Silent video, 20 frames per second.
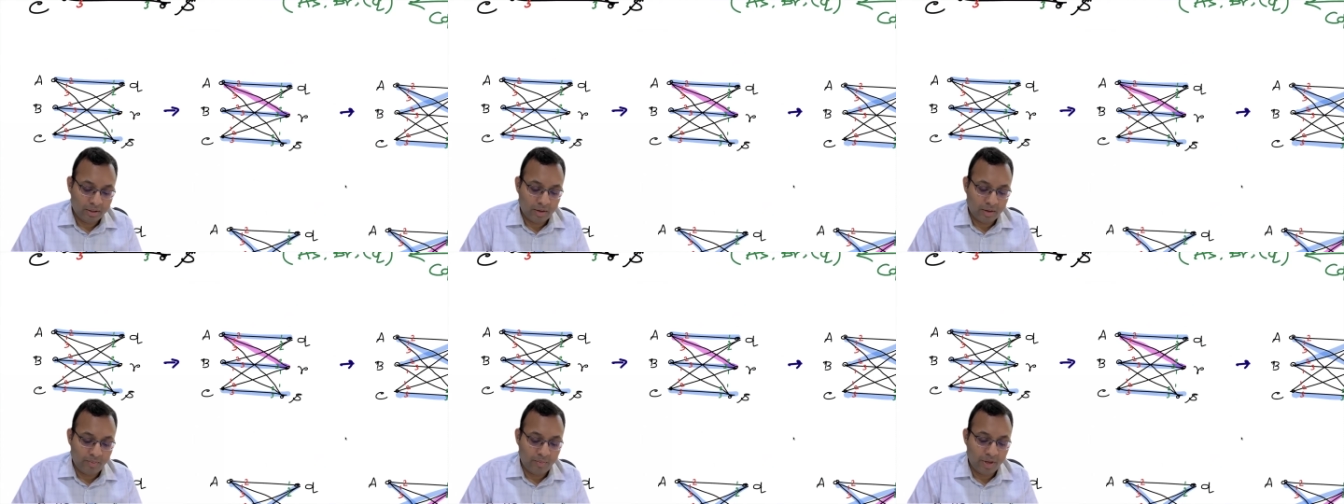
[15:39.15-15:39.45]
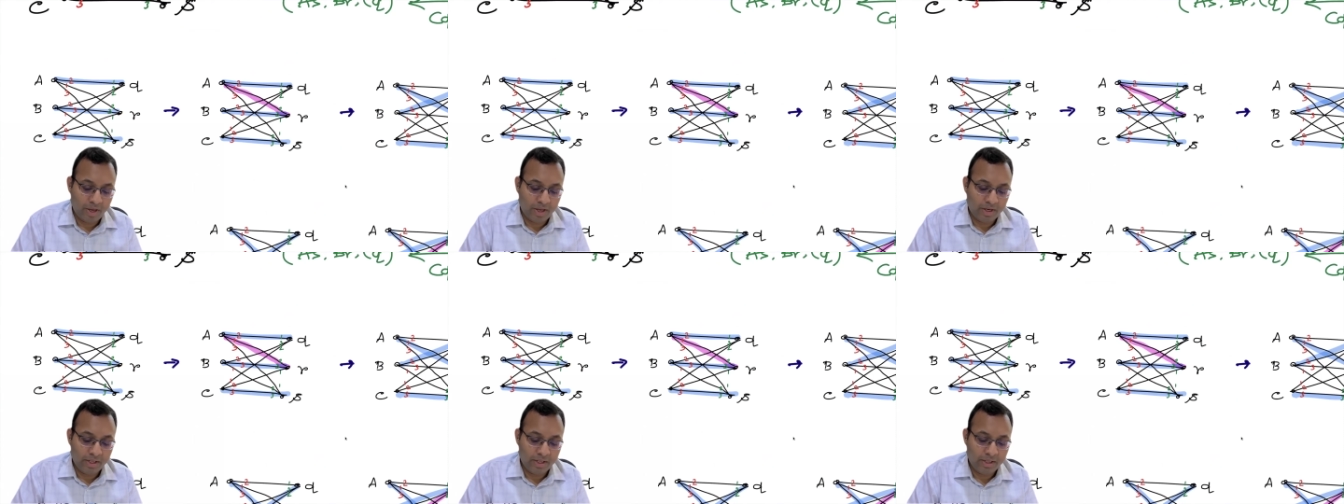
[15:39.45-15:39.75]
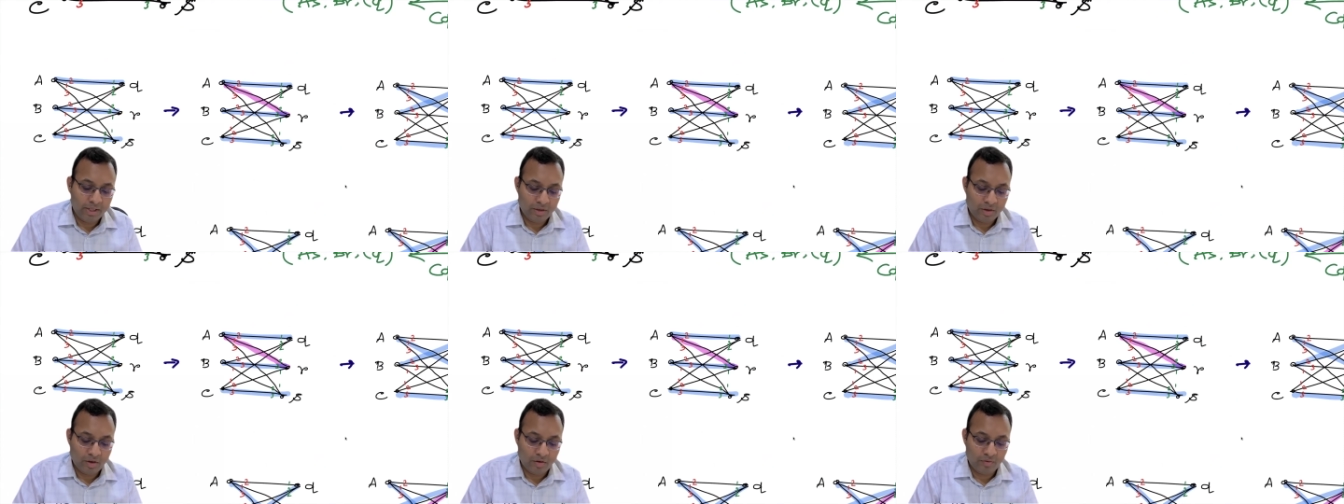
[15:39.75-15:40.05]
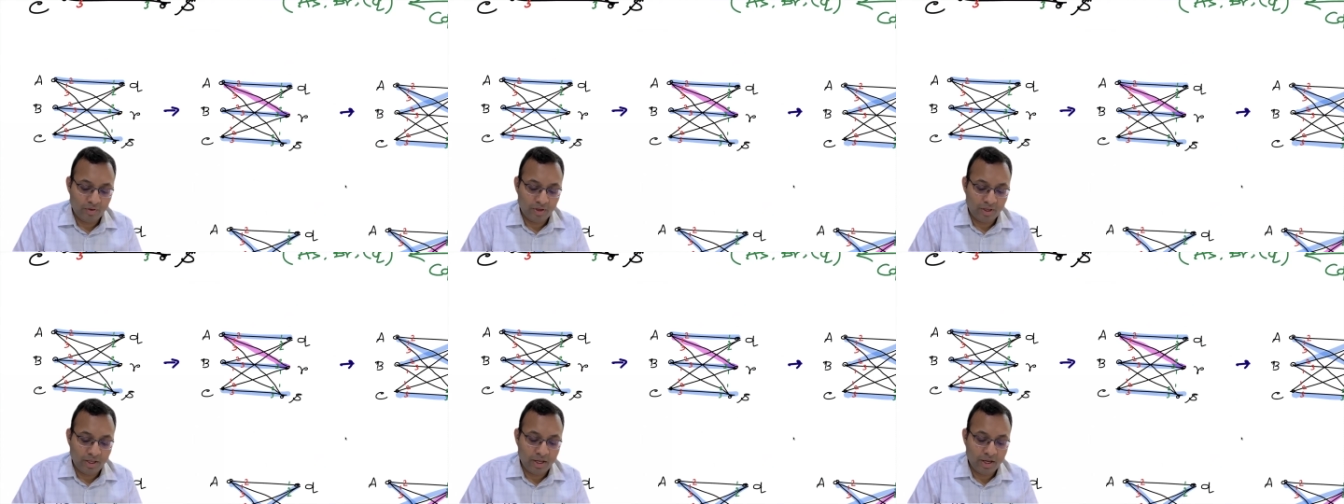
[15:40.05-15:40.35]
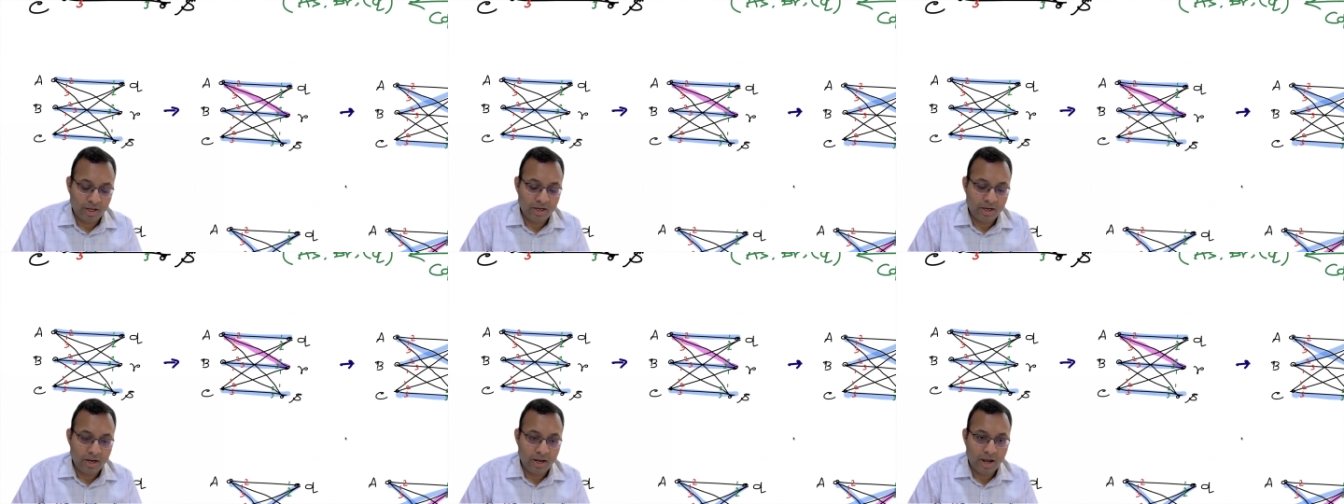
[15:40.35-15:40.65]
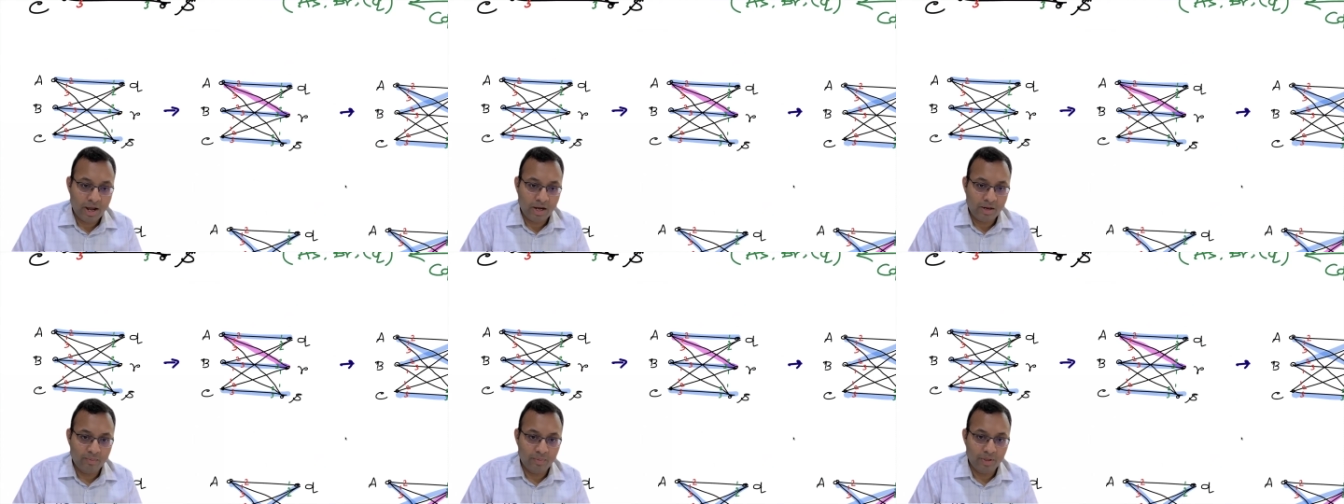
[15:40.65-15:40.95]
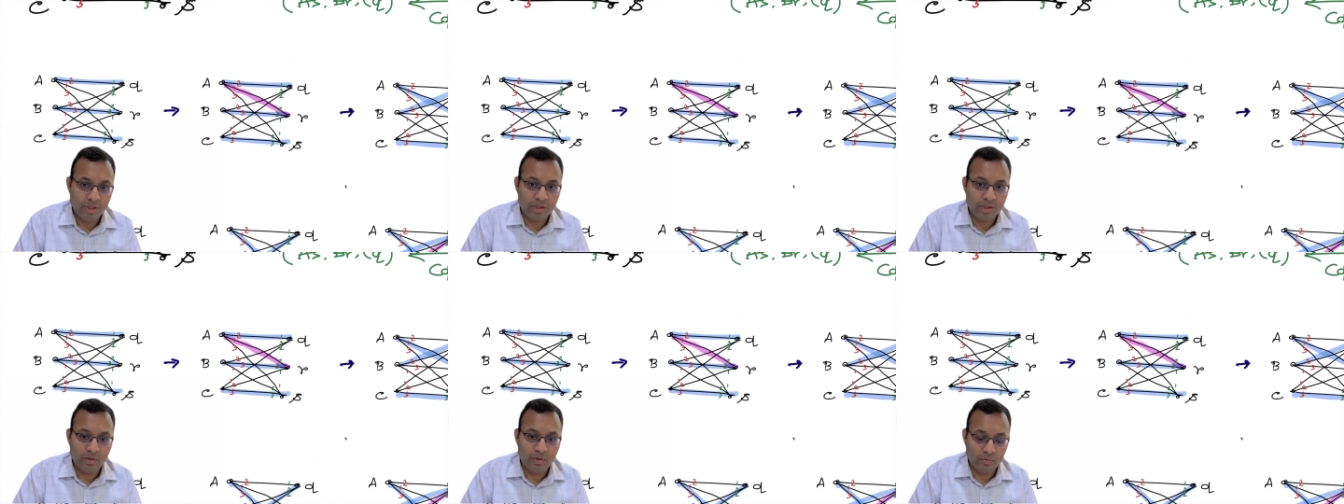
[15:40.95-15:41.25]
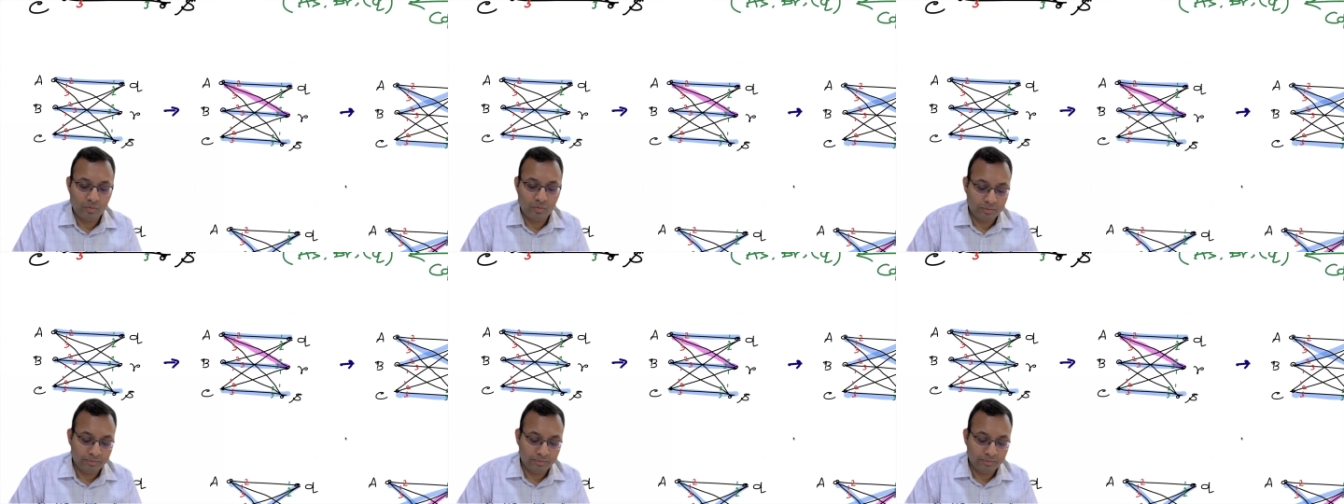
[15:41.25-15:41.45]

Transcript: a pairing of AR and BQ.